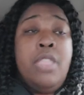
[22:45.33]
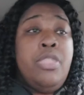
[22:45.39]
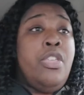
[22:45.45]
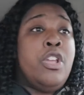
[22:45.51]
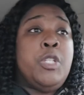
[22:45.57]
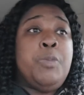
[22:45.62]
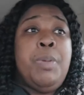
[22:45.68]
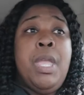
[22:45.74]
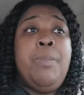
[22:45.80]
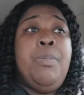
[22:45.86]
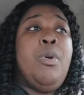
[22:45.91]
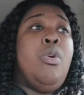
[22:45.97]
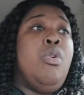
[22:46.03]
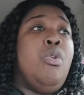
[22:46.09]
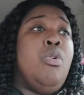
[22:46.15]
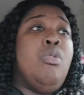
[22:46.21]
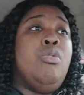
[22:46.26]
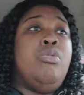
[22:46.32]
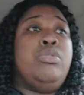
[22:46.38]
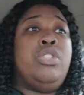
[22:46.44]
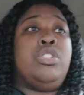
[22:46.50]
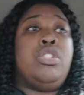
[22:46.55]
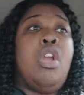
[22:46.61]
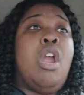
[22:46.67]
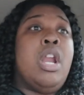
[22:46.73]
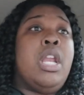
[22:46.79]
There's people who
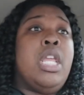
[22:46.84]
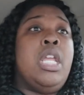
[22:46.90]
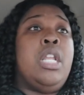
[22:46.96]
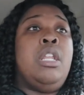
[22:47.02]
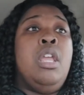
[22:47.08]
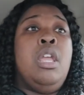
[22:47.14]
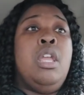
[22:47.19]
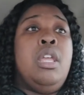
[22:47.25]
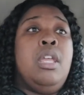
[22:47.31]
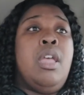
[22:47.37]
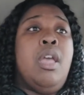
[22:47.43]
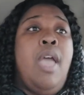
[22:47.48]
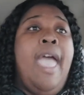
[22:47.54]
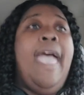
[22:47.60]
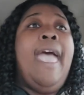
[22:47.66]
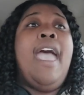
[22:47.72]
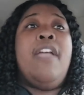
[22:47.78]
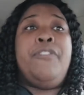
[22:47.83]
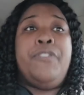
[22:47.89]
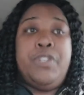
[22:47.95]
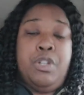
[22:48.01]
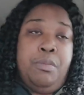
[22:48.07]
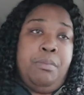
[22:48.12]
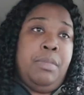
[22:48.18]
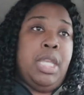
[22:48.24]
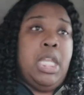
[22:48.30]
started
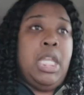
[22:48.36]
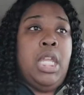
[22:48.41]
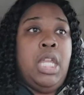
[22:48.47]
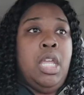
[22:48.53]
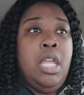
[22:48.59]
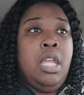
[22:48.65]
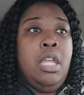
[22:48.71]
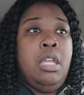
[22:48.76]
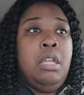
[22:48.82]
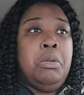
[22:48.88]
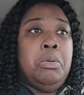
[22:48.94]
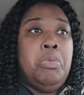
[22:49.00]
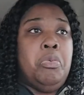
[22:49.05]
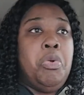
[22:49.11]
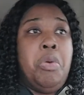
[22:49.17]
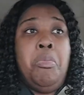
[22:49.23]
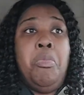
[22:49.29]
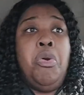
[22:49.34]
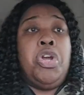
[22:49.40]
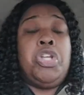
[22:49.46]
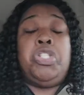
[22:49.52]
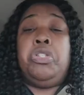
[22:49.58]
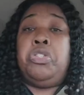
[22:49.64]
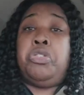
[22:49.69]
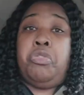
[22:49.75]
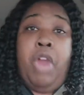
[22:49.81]
after me with more
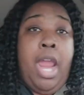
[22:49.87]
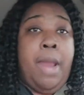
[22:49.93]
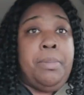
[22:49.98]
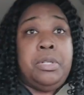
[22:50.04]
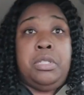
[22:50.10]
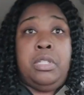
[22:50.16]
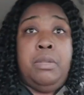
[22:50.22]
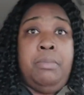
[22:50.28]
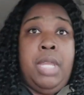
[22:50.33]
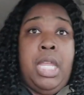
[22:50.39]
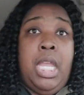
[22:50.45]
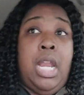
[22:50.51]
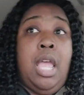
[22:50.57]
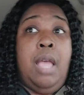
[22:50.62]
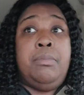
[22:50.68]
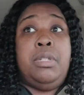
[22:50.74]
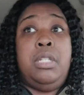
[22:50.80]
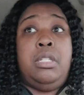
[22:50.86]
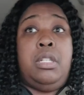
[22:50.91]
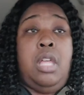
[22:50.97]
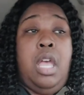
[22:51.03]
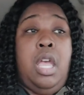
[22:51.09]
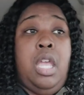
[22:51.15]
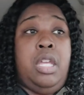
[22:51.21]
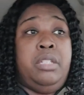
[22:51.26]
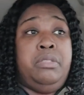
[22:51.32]
subscribers than me, and I'm just
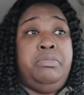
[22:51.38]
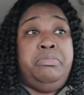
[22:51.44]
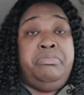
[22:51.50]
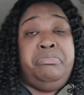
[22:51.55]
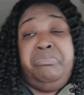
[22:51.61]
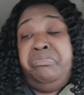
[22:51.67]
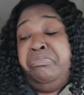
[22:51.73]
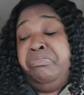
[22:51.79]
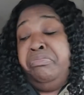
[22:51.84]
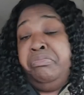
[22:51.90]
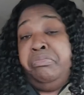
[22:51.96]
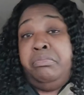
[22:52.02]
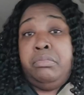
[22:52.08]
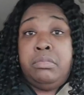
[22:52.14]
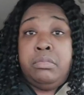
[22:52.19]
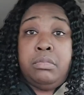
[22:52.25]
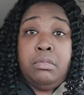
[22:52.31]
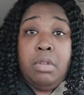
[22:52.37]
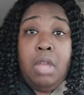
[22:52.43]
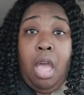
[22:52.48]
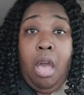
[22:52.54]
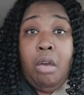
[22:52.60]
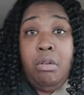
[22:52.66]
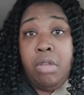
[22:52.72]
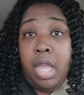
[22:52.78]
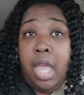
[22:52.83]
like,
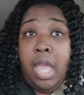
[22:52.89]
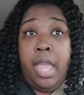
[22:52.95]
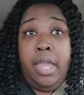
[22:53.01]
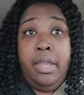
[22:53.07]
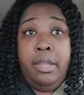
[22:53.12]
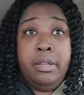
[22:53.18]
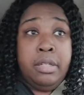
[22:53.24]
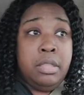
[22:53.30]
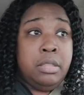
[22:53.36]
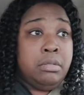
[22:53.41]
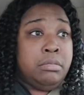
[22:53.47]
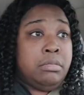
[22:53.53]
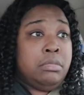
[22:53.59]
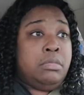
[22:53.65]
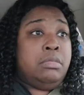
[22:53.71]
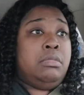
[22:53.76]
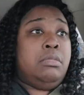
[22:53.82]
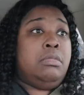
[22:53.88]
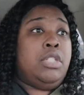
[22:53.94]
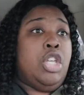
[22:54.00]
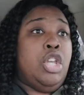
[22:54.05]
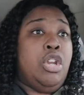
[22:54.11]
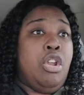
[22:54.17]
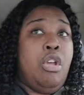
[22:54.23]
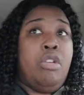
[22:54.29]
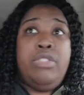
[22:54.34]
okay,
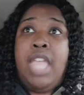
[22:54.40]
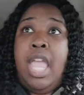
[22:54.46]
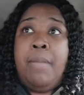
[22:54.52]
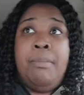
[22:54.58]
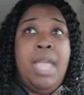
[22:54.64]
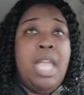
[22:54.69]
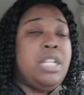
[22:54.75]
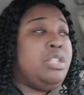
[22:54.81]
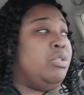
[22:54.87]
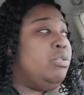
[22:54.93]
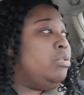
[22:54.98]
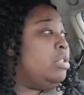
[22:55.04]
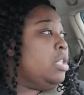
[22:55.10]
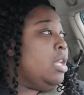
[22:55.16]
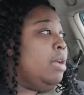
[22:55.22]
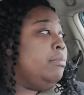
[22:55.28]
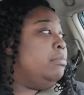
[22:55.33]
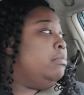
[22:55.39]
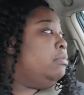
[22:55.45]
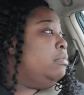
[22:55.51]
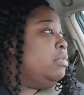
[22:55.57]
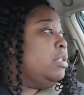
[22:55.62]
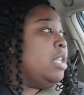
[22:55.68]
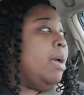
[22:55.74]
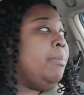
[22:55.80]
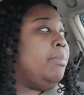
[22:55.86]
you know, they may do
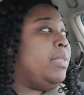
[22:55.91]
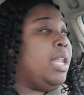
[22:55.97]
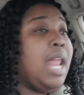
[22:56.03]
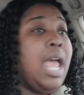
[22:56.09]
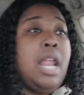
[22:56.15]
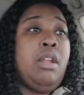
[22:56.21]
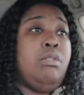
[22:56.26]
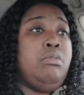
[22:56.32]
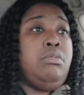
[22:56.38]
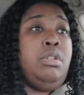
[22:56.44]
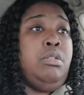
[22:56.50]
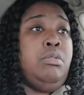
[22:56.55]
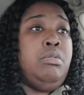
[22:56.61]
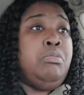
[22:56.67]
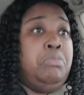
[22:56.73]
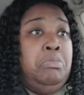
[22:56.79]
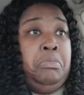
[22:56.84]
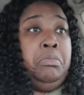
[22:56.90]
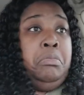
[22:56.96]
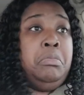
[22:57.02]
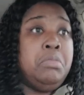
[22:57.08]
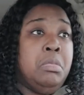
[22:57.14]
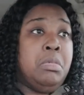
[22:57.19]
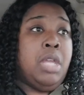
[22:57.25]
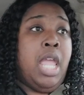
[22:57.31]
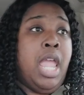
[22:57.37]
some something that I don't do.
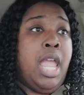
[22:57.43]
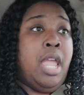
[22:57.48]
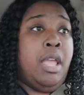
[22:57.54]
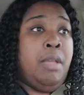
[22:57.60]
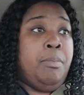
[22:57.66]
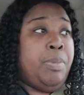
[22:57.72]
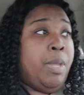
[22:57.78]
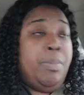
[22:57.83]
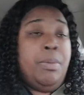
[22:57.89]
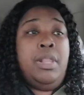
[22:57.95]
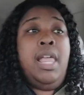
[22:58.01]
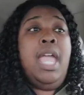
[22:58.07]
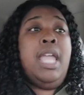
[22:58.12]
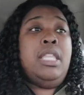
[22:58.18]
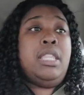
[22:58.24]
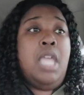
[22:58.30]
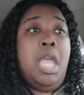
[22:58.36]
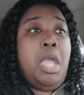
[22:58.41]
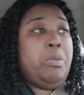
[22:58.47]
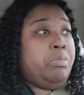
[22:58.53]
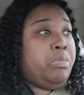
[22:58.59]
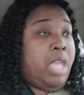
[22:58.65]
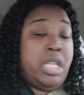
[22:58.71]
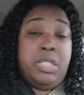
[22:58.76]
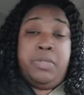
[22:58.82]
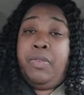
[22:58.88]
And people like
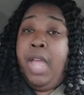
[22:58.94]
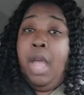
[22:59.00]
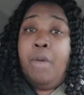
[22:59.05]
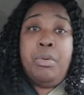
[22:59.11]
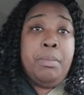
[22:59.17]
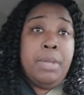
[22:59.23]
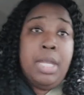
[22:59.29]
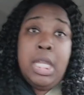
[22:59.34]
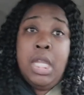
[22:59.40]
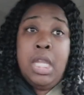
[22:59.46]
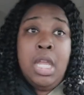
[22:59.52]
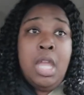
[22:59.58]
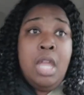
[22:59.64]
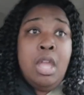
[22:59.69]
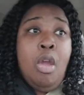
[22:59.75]
that. That's fine with me.